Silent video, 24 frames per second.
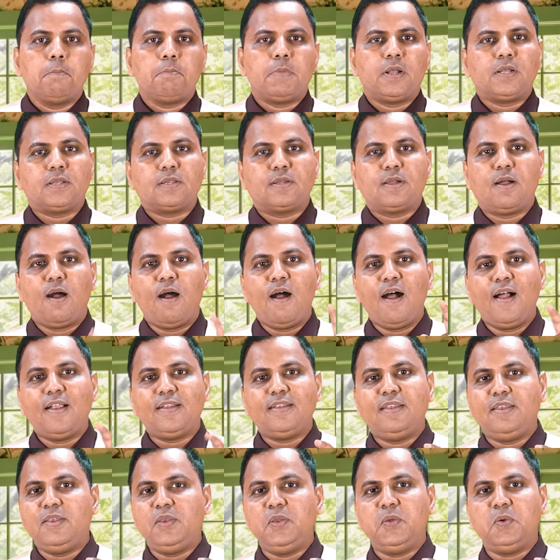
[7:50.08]
But God
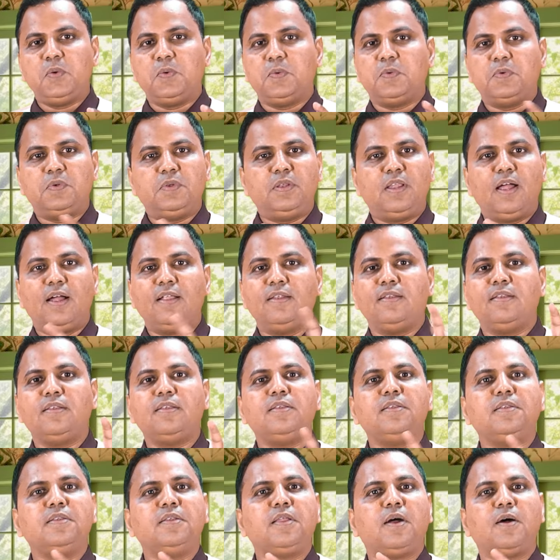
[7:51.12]
knew
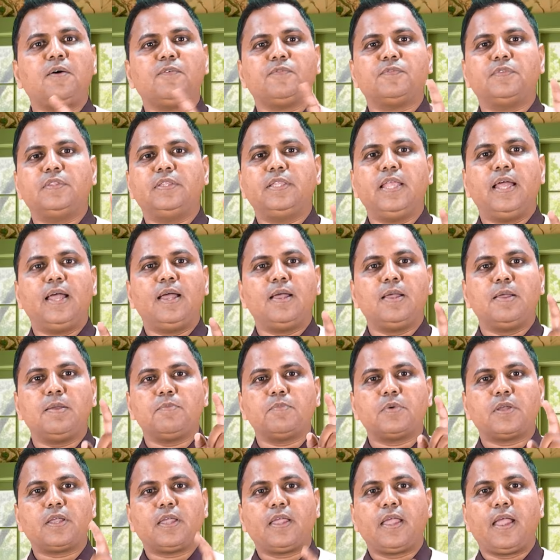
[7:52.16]
none of them
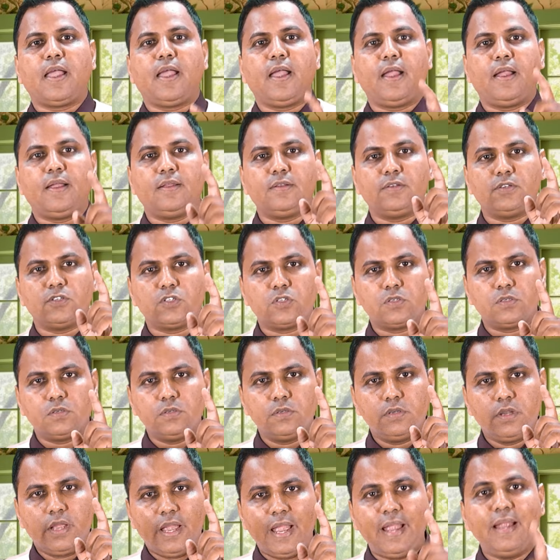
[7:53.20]
can
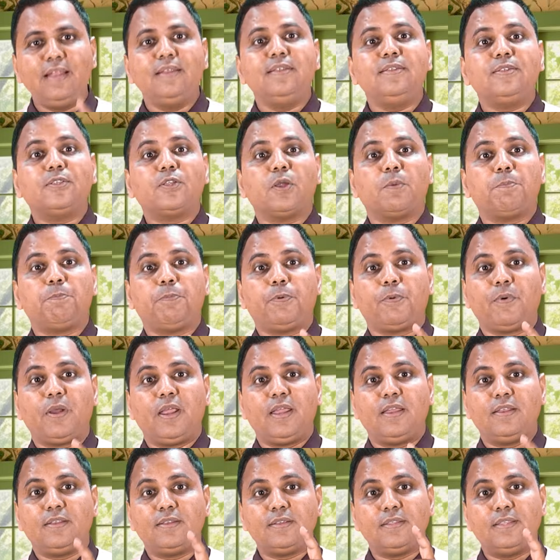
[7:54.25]

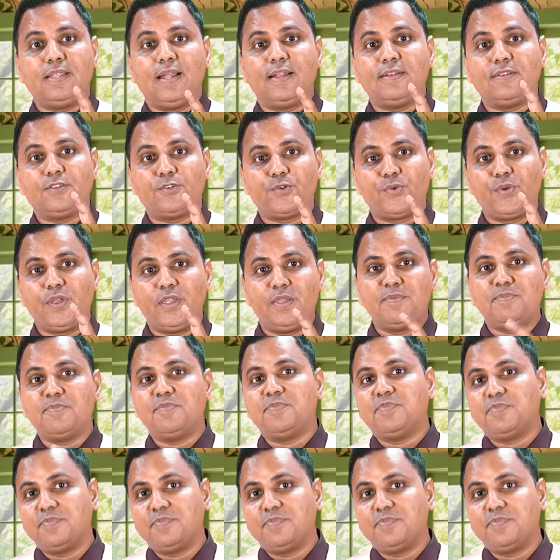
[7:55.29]
interpret the dream.